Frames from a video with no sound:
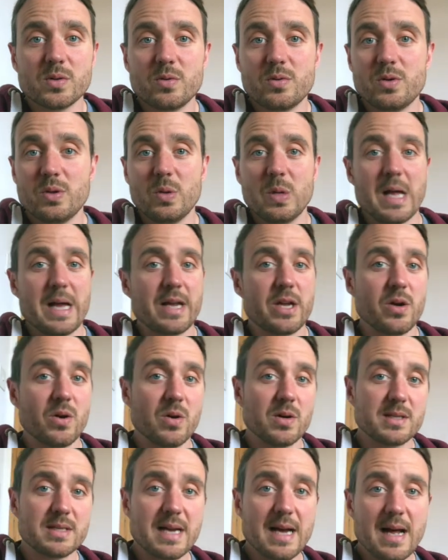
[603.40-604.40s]
do like your
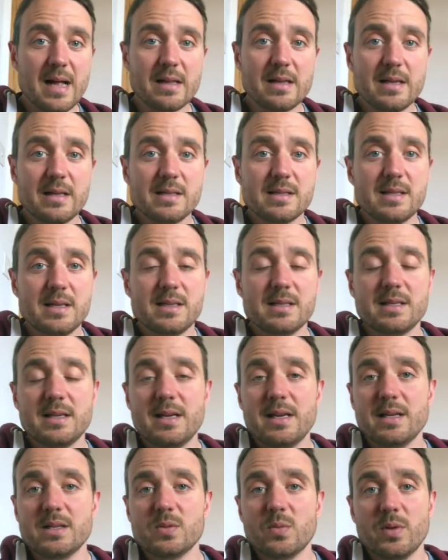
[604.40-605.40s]
Italian
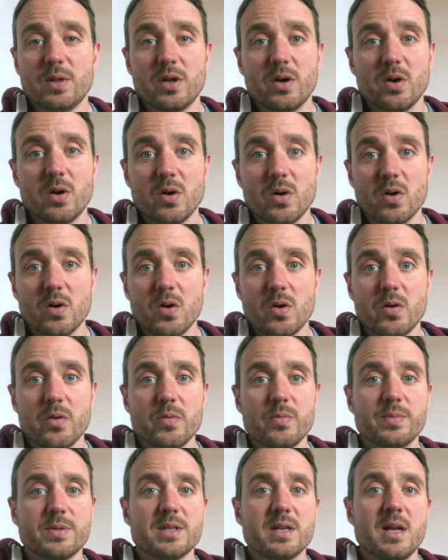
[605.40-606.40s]
seasonings with the
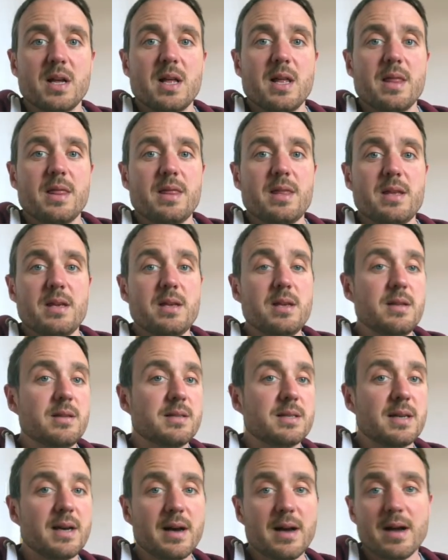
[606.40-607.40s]
herbs, the
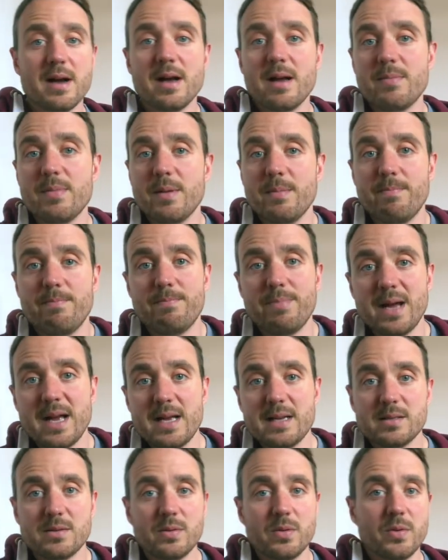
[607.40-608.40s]
thyme, the
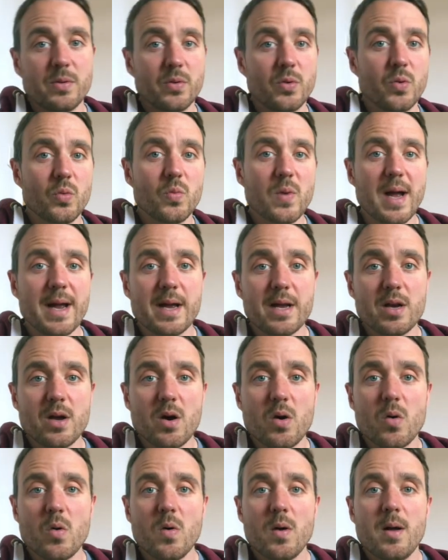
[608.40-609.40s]
basil, the
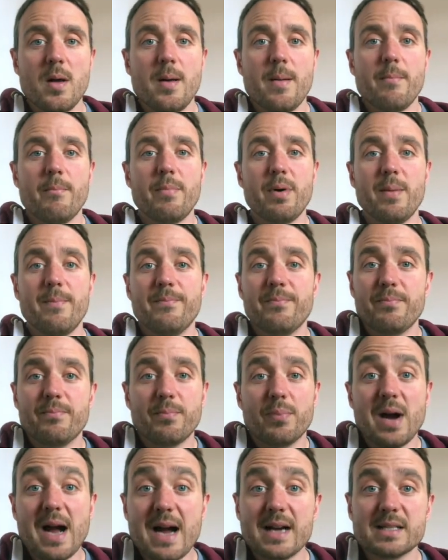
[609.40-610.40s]
oregano. But
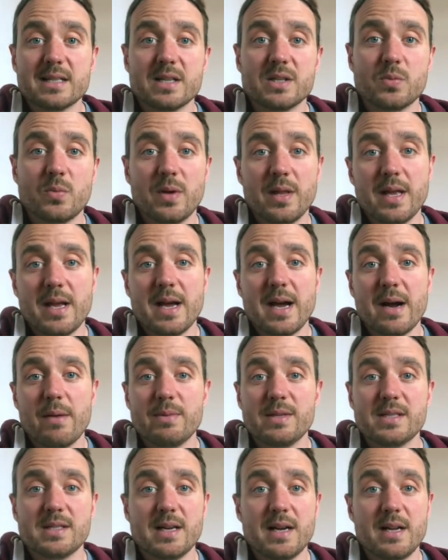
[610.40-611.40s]
practice with it, I would
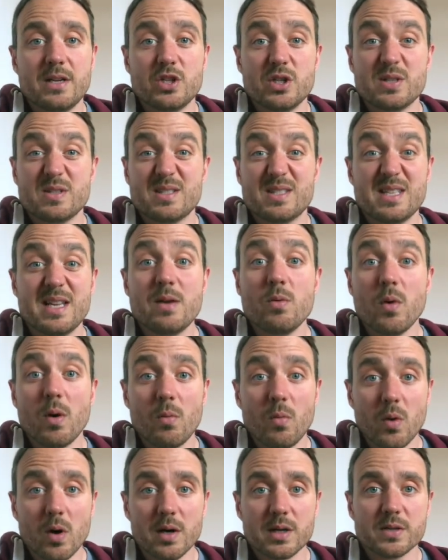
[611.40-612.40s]
say. Just see what
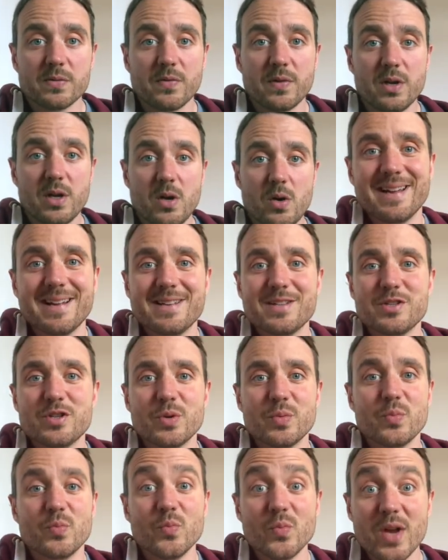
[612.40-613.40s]
works for you, because
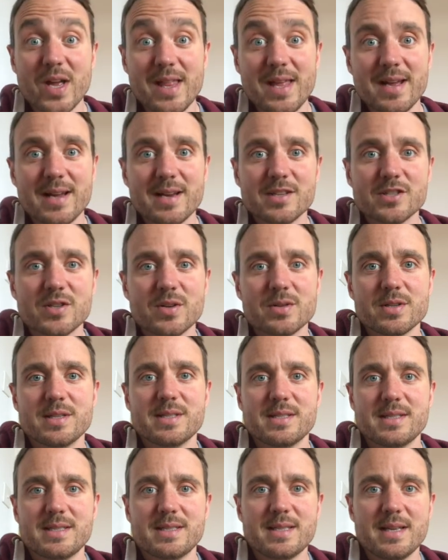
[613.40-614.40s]
you're really going to start to
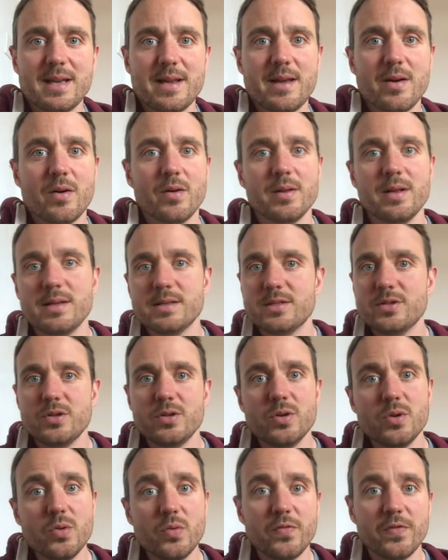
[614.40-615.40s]
see all these
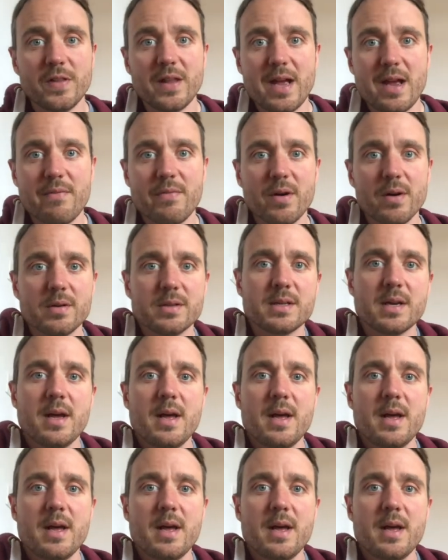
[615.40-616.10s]
new flavors